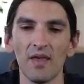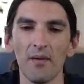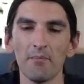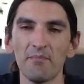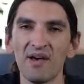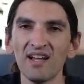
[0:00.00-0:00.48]

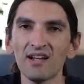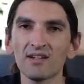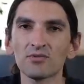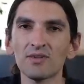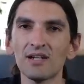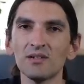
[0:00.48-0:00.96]

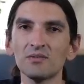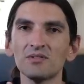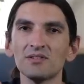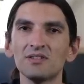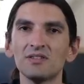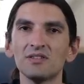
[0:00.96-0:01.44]

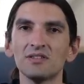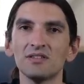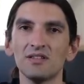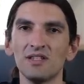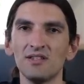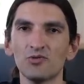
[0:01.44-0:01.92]
Background
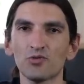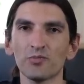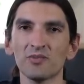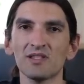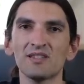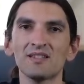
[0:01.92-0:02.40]

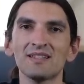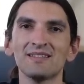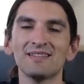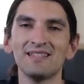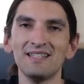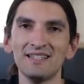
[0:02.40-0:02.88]
instruments
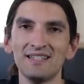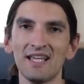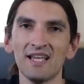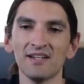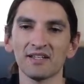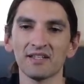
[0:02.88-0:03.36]
and
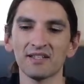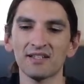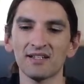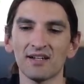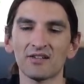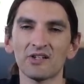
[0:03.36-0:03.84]
detailing
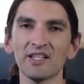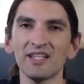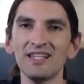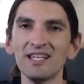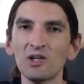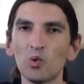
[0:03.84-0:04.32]
are
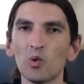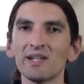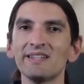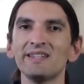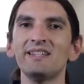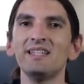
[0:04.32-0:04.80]

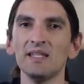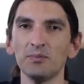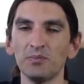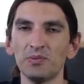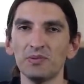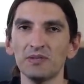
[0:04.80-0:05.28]
equally
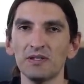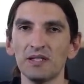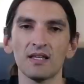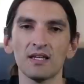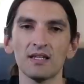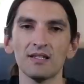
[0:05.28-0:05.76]
deep.
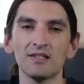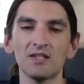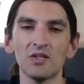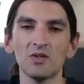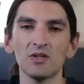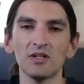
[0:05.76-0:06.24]

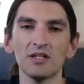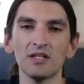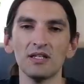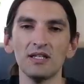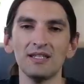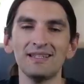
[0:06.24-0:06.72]
So
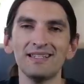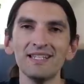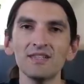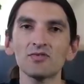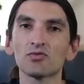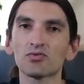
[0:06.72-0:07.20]
it
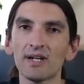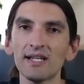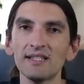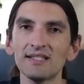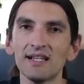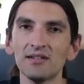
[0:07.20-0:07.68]
is
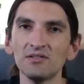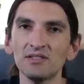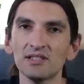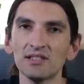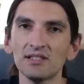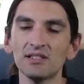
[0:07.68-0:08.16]
great
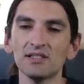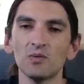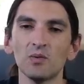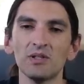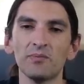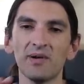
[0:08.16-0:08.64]
sounding
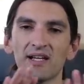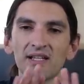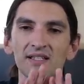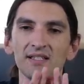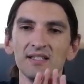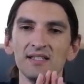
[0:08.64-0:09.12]
with
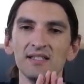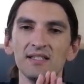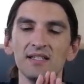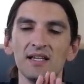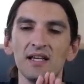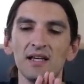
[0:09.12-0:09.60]

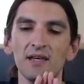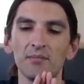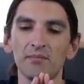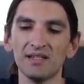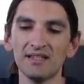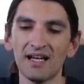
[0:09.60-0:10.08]
Pegasus,
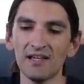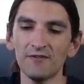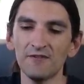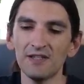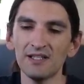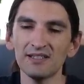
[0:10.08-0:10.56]
but I
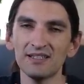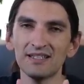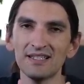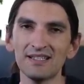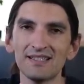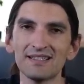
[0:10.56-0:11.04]
feel that
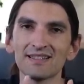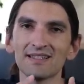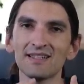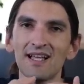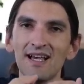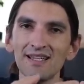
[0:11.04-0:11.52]
it's
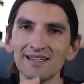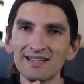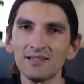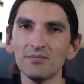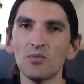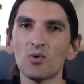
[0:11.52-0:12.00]

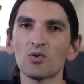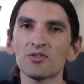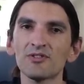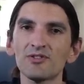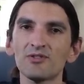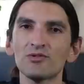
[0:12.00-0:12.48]
slightly more
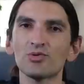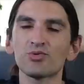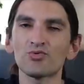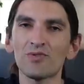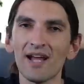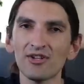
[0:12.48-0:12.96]

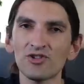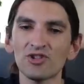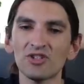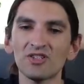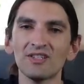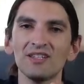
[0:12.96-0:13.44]

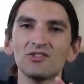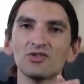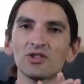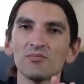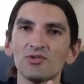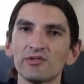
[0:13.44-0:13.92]
stretched in
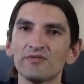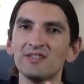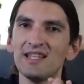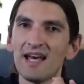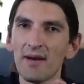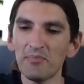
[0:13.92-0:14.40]
terms
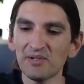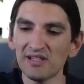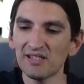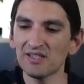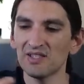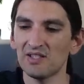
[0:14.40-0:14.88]
of
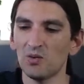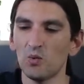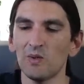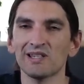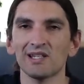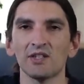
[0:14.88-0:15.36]
depth
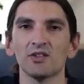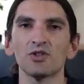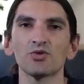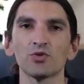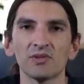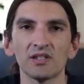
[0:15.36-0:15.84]
with Ladder
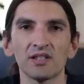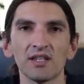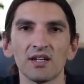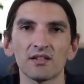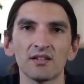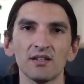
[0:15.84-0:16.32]
Schumann
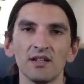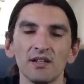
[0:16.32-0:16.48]
here.